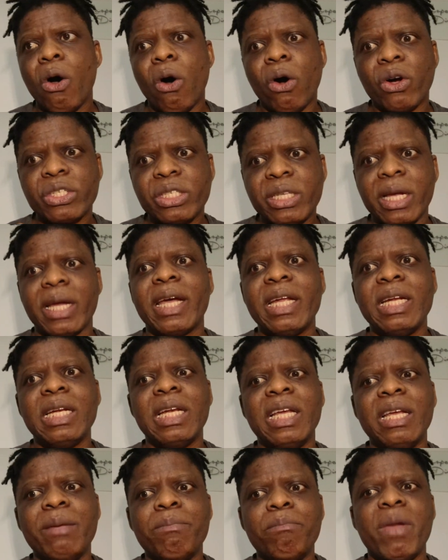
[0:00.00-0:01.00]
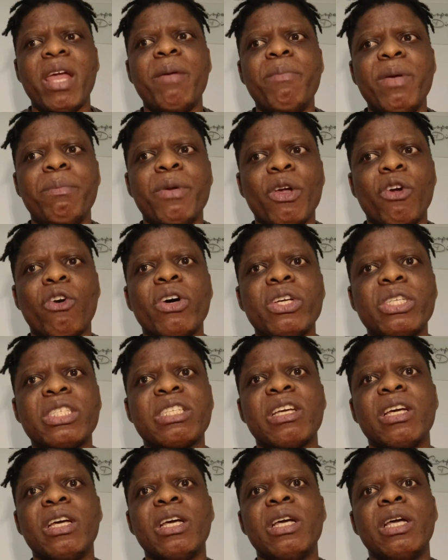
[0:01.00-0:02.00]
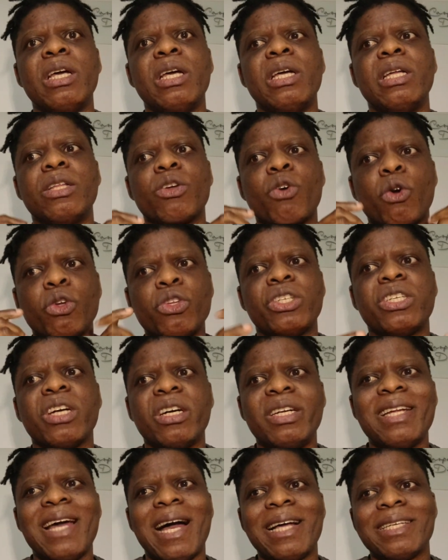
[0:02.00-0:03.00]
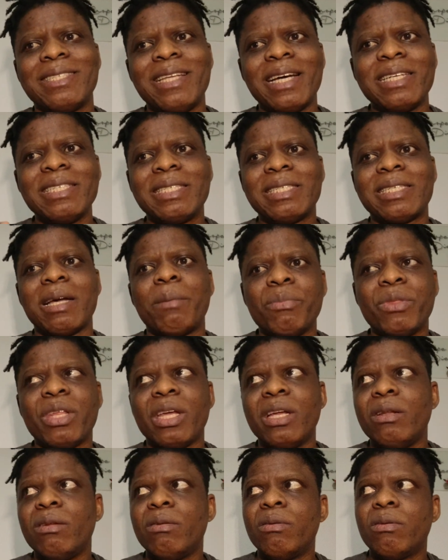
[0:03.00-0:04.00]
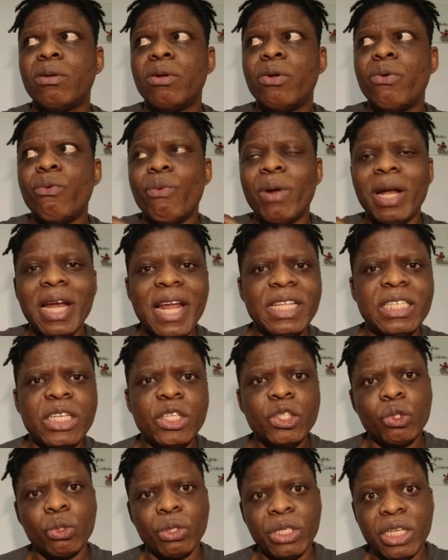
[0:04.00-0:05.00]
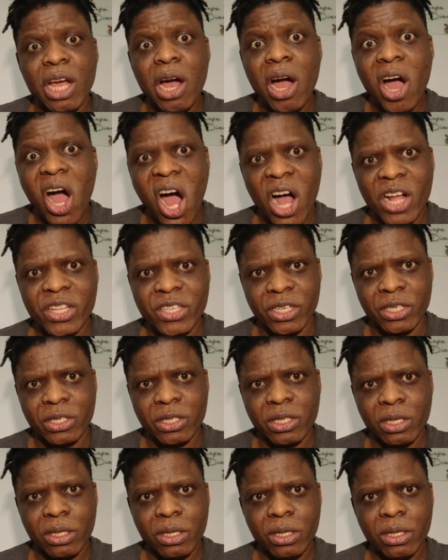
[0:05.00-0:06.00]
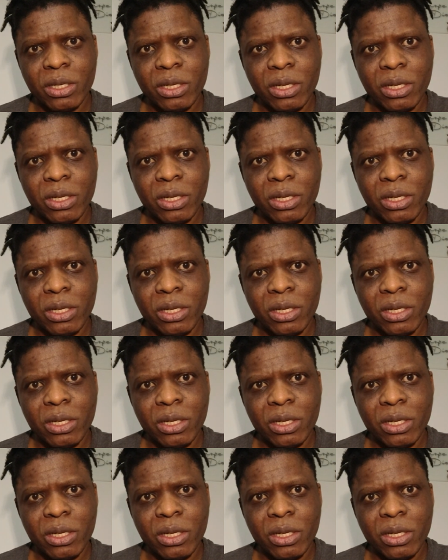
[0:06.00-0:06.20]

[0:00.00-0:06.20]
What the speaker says: or secondly, maybe because Kwadwo Shelden has done something relating to their artist